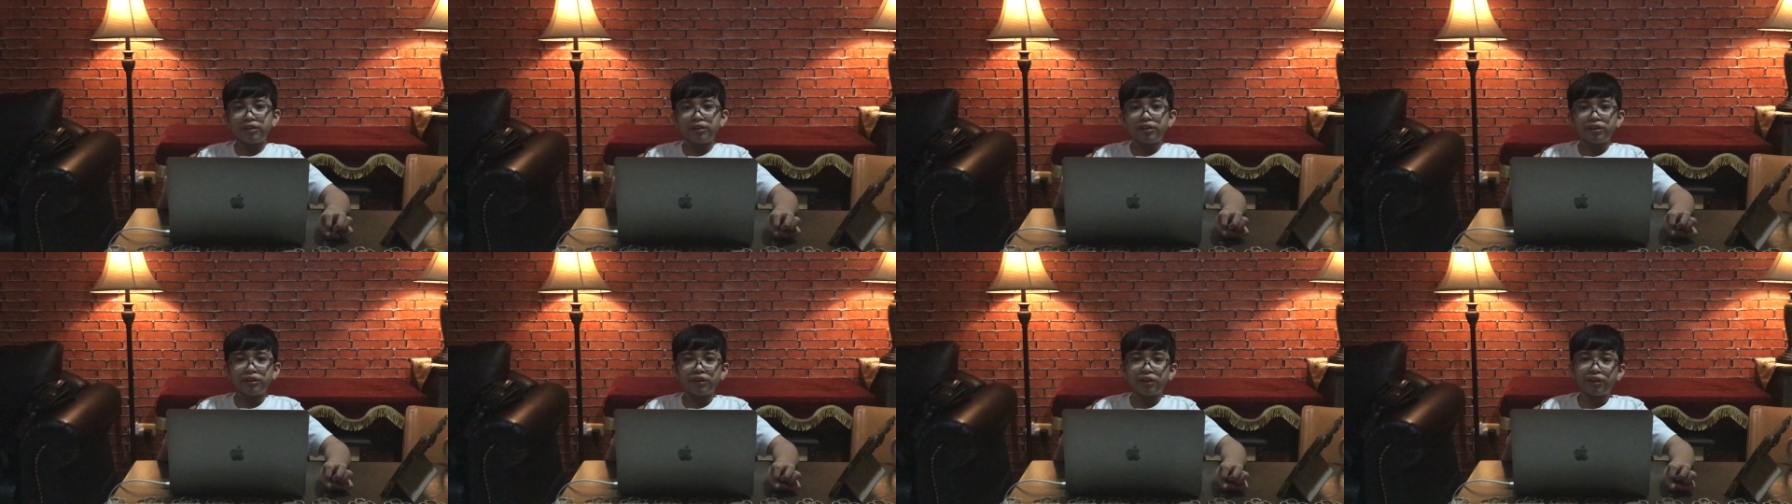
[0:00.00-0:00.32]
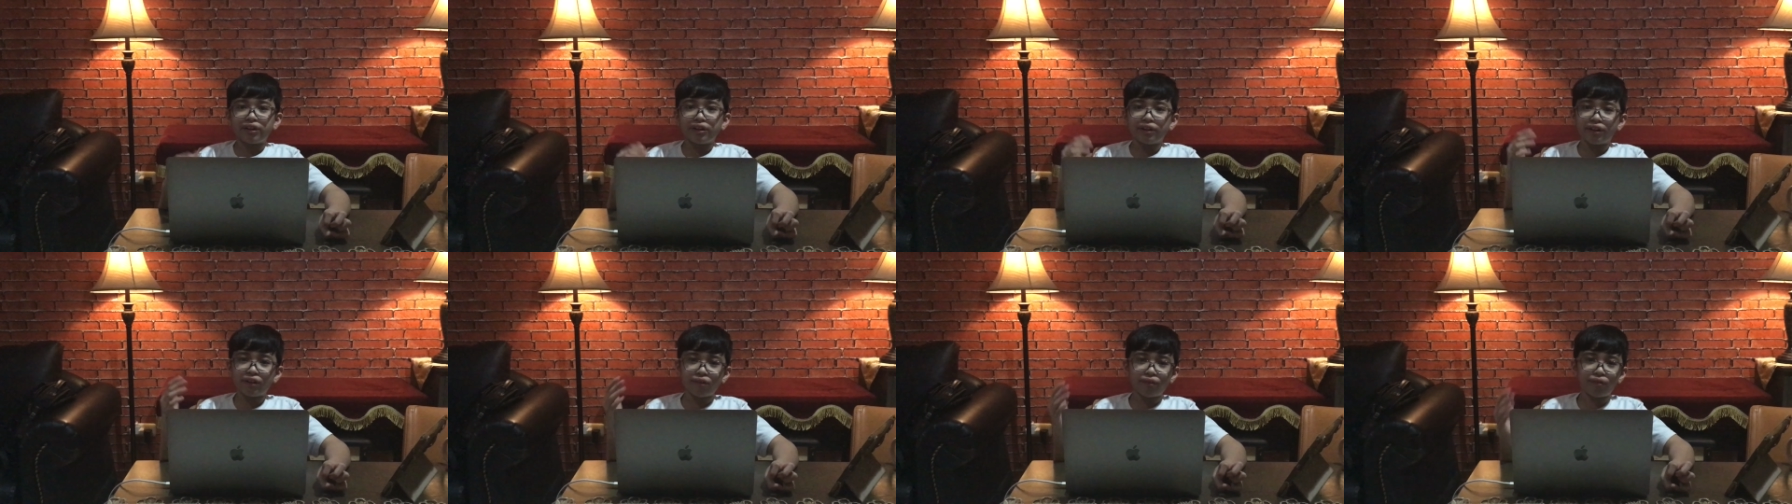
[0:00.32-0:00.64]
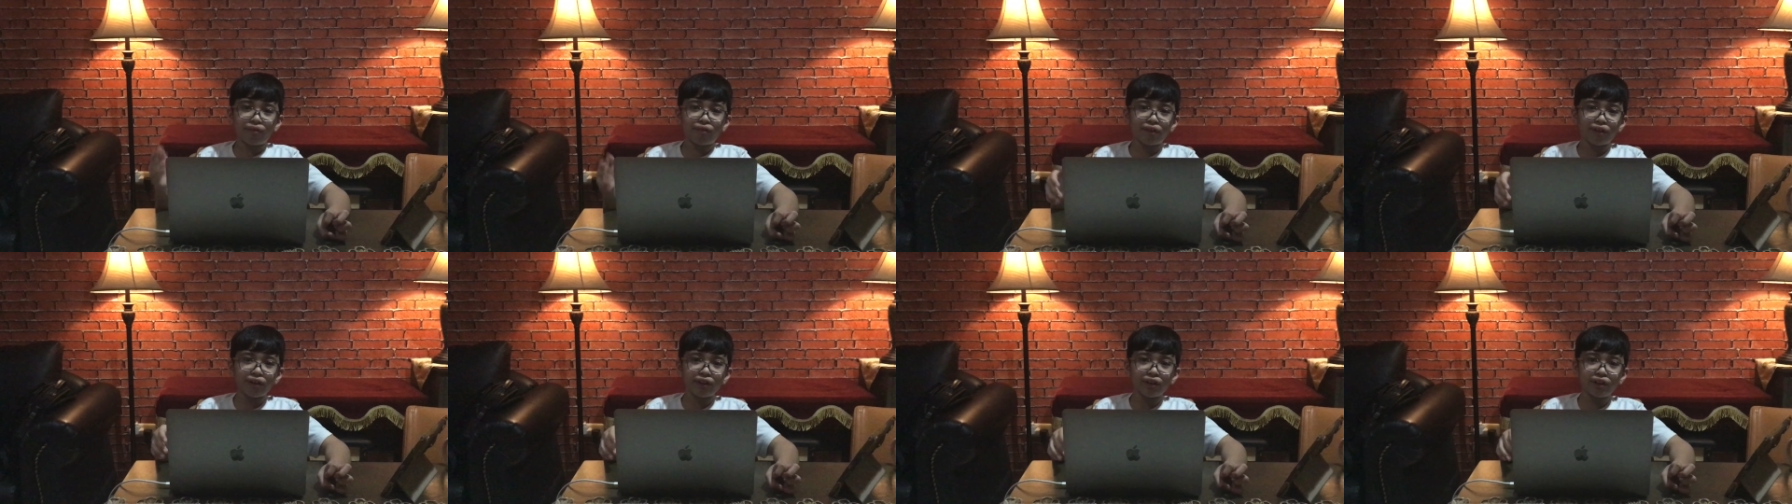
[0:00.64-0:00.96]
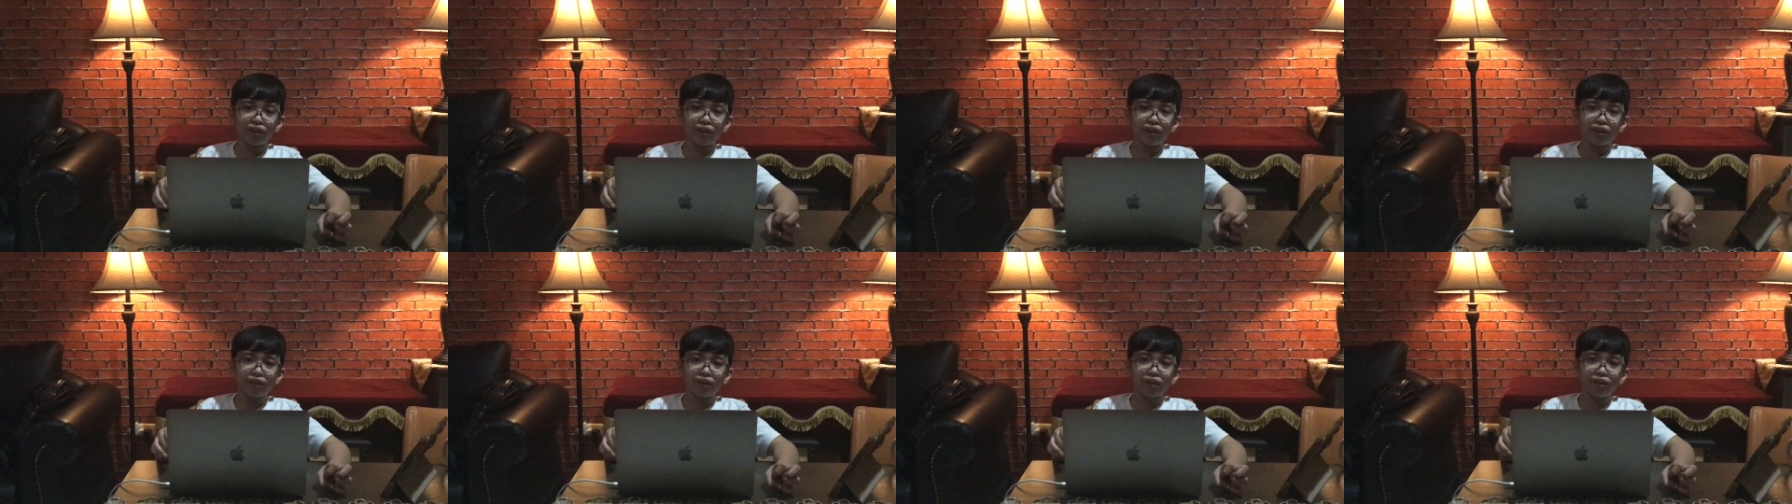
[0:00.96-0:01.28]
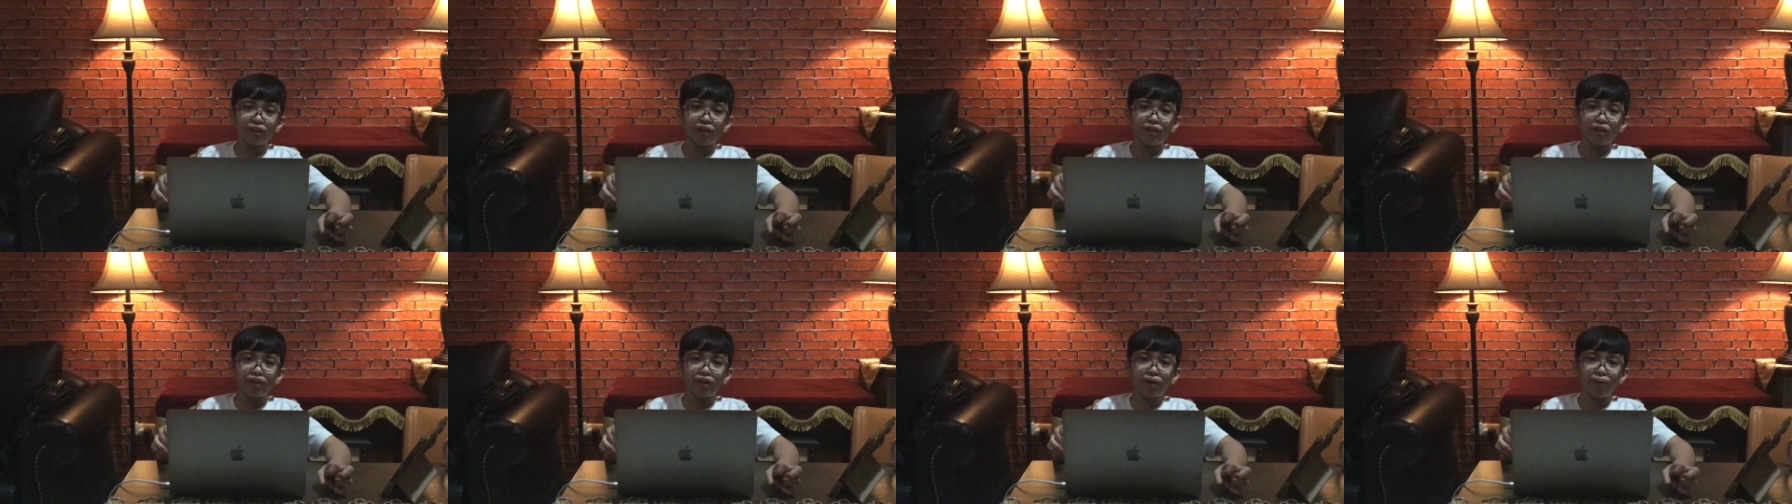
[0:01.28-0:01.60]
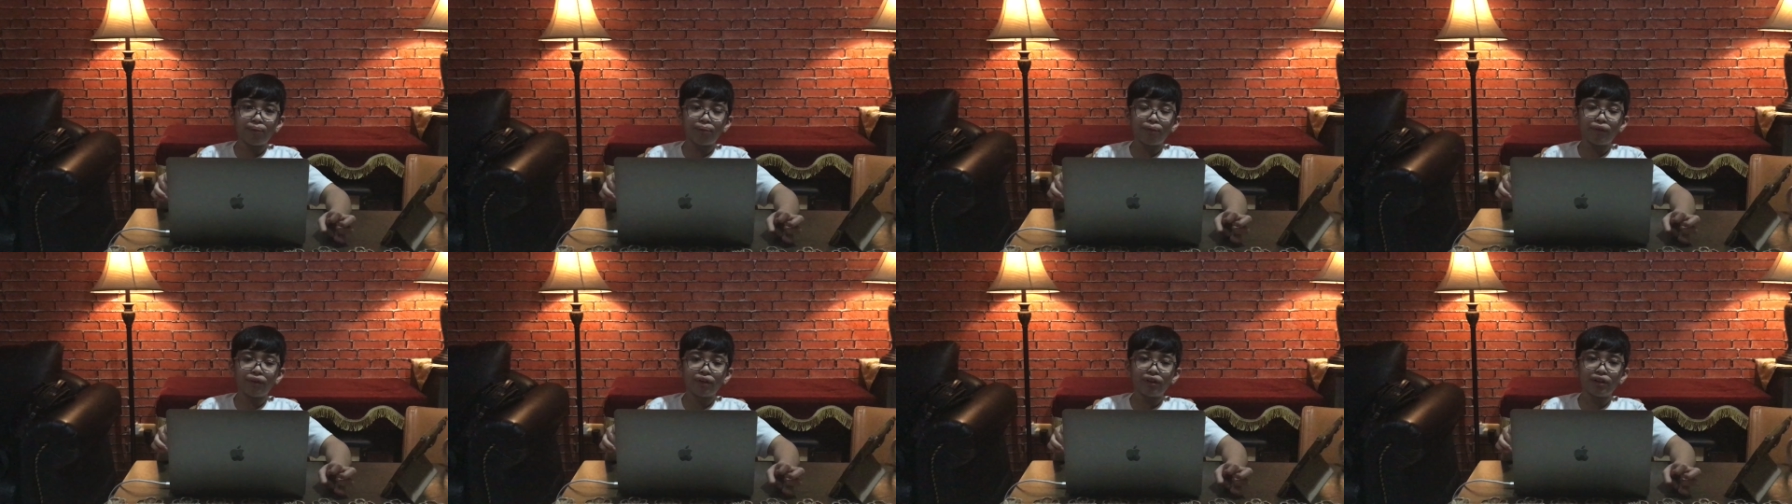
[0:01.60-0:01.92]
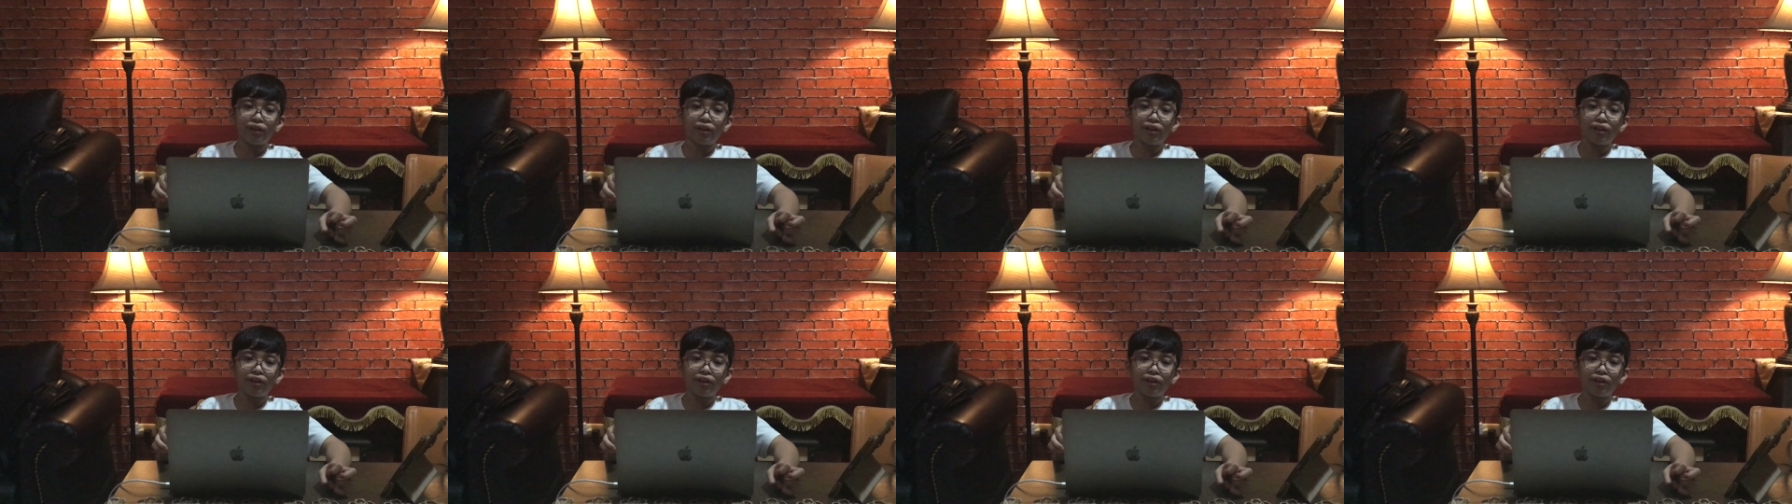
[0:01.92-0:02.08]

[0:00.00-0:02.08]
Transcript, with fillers: So he's the first computer,